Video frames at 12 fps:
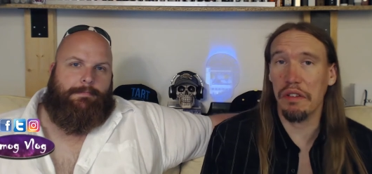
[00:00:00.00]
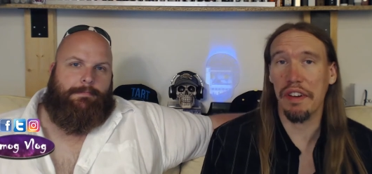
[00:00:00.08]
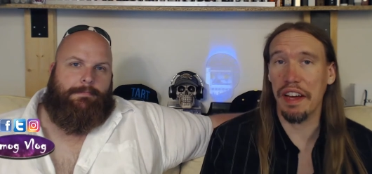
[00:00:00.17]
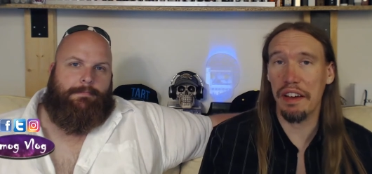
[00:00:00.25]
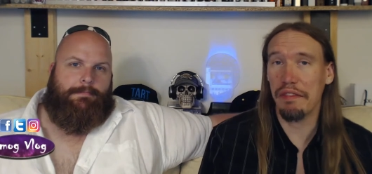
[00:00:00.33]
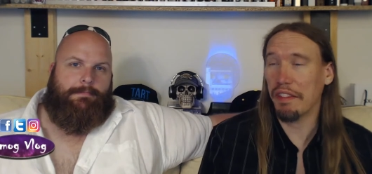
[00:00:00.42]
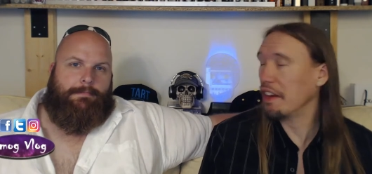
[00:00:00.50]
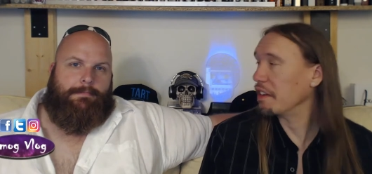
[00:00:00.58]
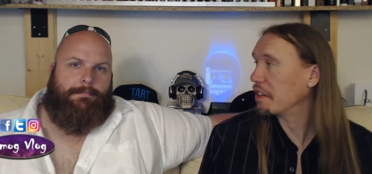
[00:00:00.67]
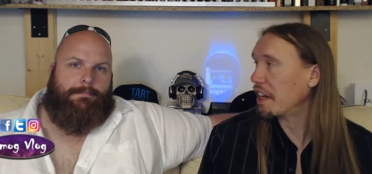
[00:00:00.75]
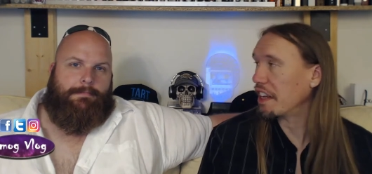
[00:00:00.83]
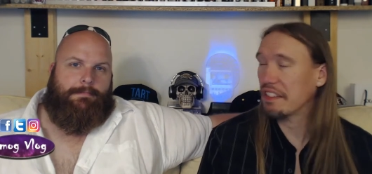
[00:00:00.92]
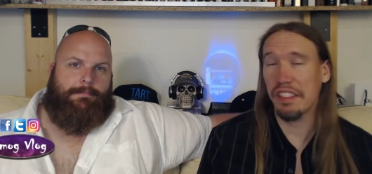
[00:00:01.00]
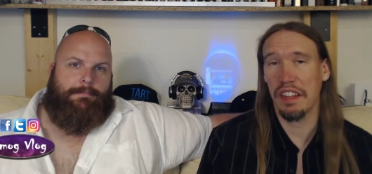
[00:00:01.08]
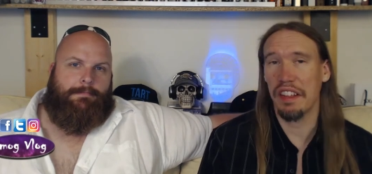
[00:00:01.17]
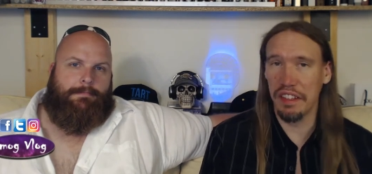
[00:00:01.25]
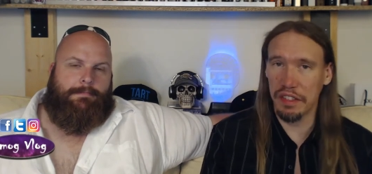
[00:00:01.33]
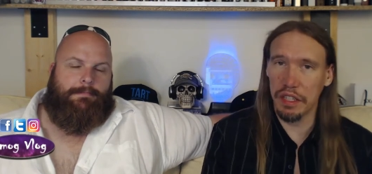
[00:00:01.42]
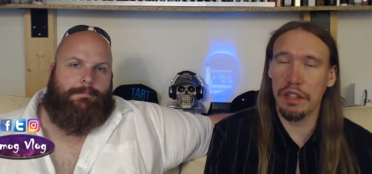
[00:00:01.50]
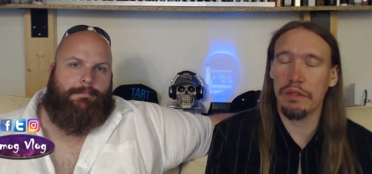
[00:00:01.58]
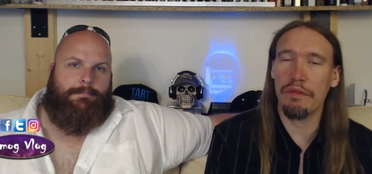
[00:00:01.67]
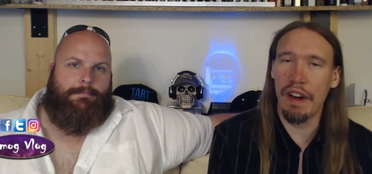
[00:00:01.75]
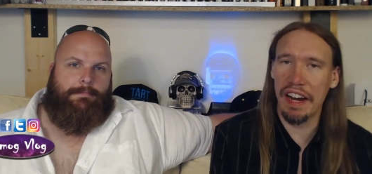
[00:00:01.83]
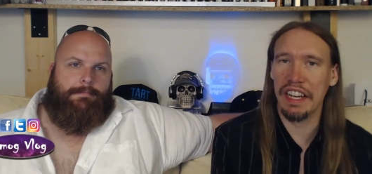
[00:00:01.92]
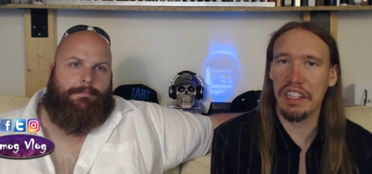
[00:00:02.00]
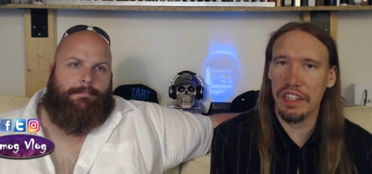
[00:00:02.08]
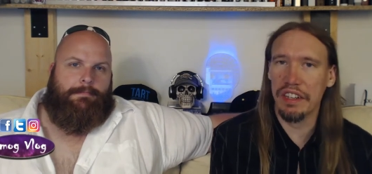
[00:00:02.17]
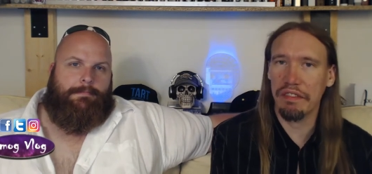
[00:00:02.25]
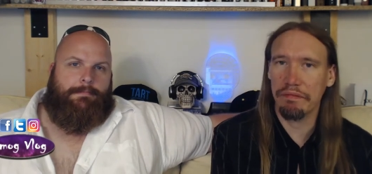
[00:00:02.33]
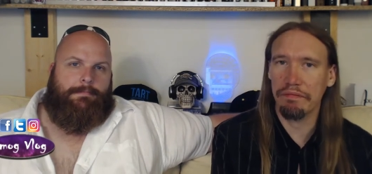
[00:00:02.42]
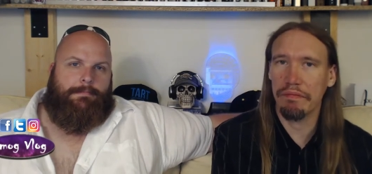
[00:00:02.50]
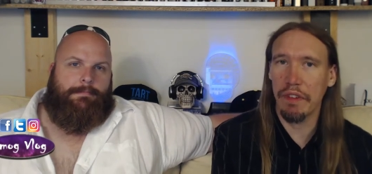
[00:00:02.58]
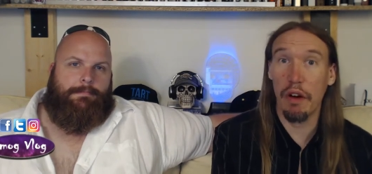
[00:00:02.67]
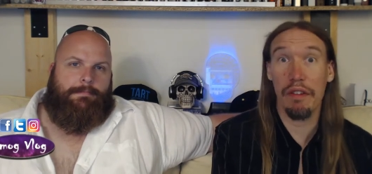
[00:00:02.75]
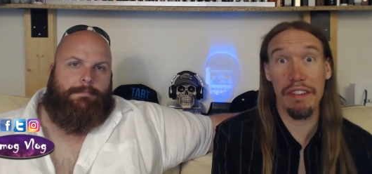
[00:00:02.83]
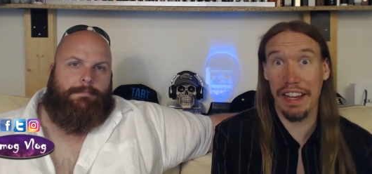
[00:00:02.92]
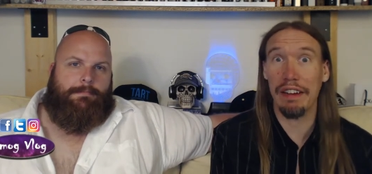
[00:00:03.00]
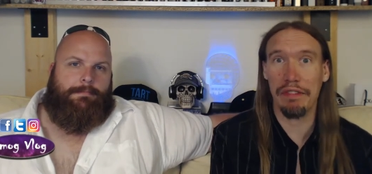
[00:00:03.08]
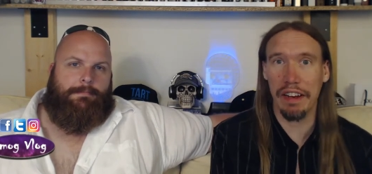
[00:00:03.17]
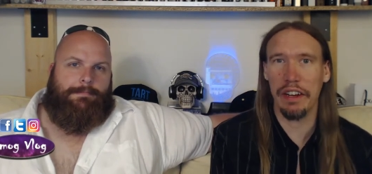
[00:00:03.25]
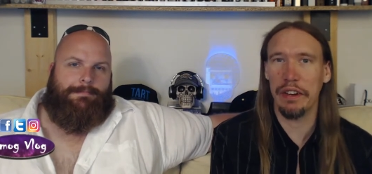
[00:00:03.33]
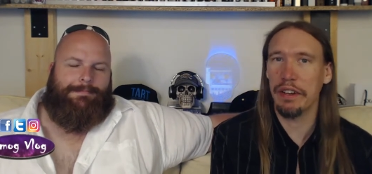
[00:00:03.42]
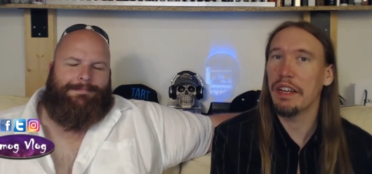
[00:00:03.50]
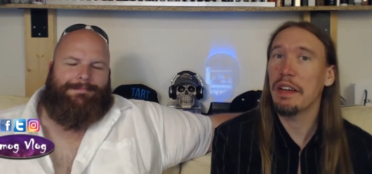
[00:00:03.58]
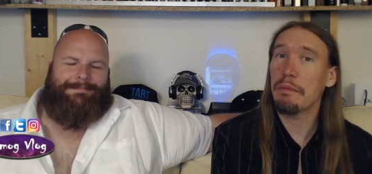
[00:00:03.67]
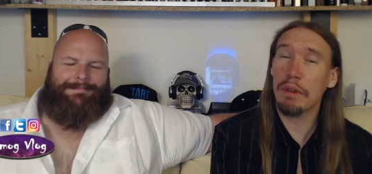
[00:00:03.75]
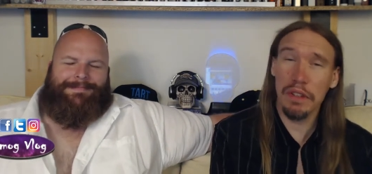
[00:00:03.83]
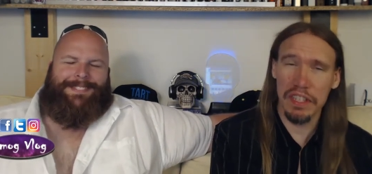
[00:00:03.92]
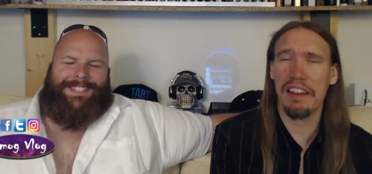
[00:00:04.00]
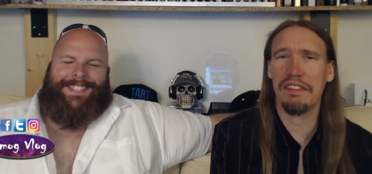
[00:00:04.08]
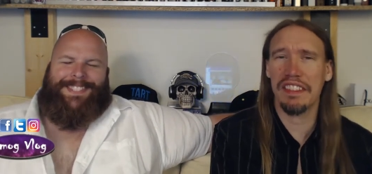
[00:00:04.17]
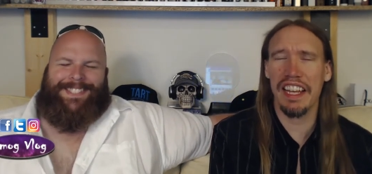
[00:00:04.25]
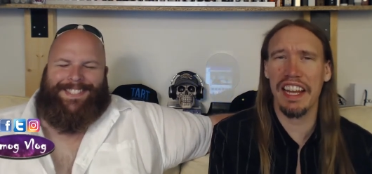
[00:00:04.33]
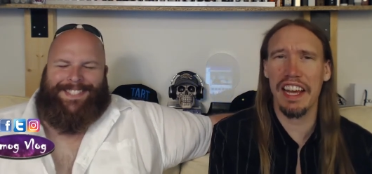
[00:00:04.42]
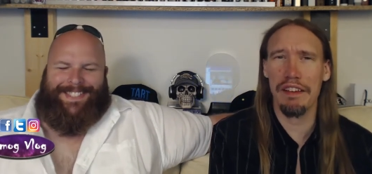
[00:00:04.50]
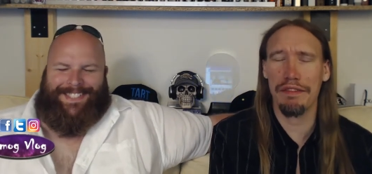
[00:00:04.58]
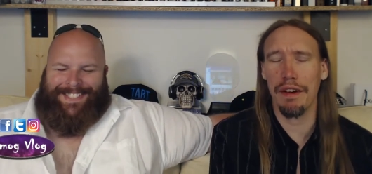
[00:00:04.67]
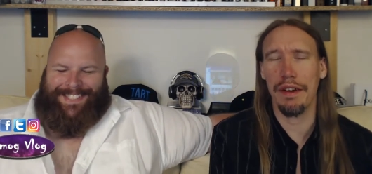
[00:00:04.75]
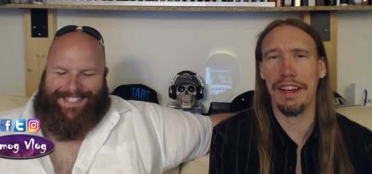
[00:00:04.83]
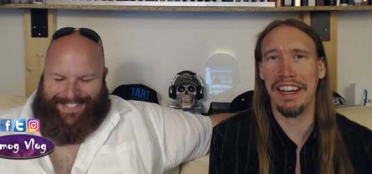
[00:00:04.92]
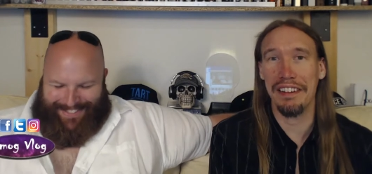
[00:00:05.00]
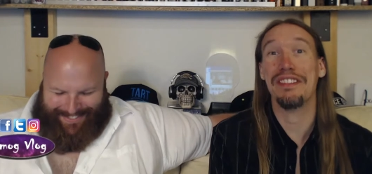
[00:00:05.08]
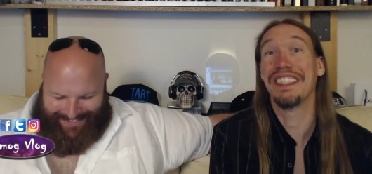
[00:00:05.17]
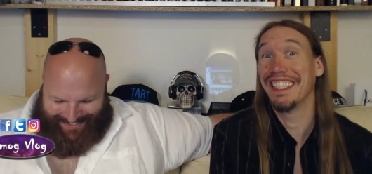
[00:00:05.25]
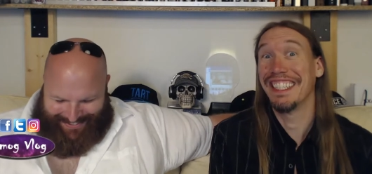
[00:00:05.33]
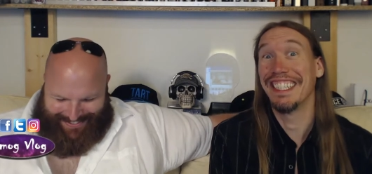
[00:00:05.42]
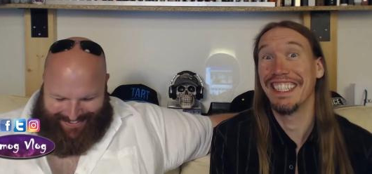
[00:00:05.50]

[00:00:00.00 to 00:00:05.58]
Speaker 1: off airflow and so there's a good range of airflow because I haven't said airflow enough.